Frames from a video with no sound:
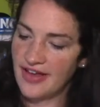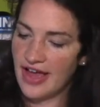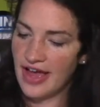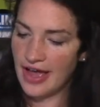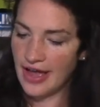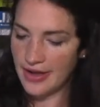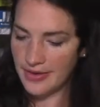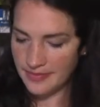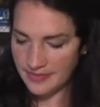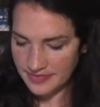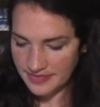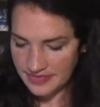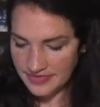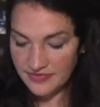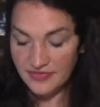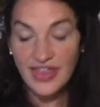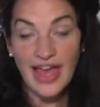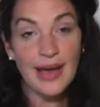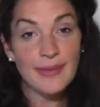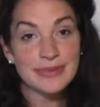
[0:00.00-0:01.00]
um,
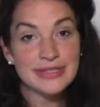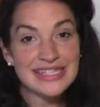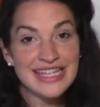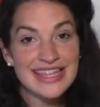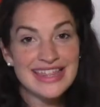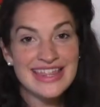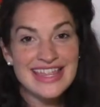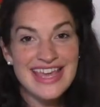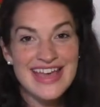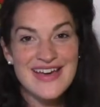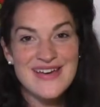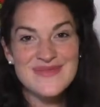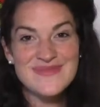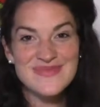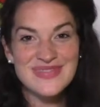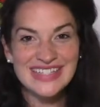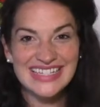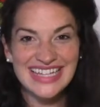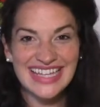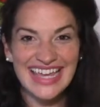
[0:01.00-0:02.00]
flaps in them
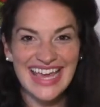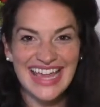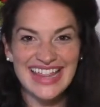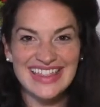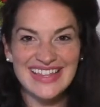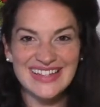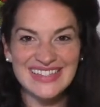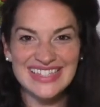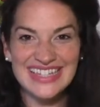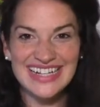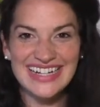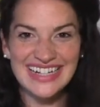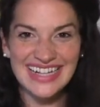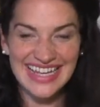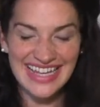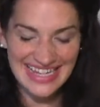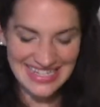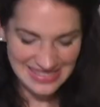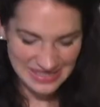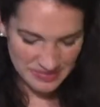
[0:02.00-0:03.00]
to get those little
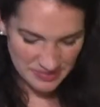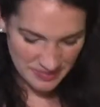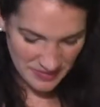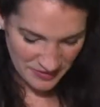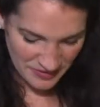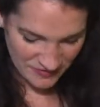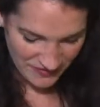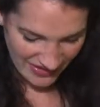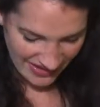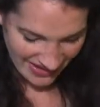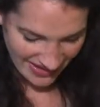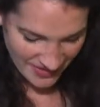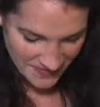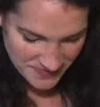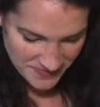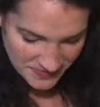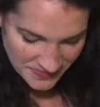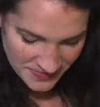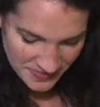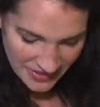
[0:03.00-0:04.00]
hands moving.
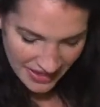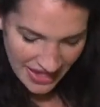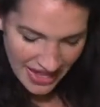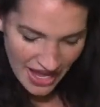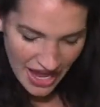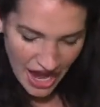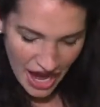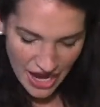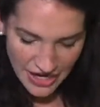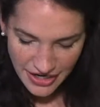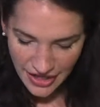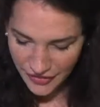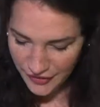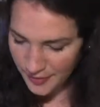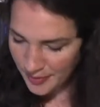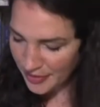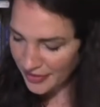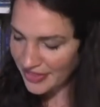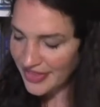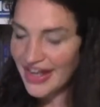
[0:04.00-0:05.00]
Another
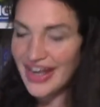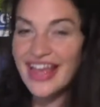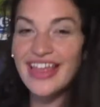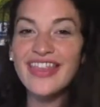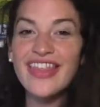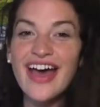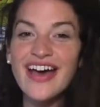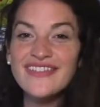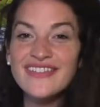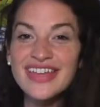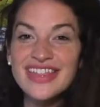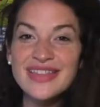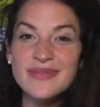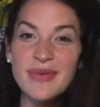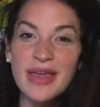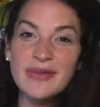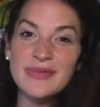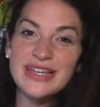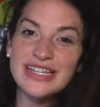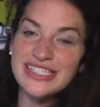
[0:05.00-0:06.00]
book that I love in the
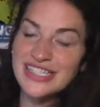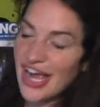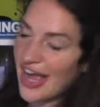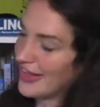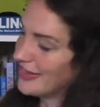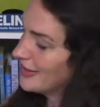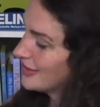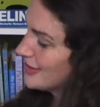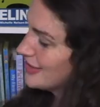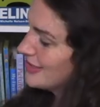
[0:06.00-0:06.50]
baby and toddler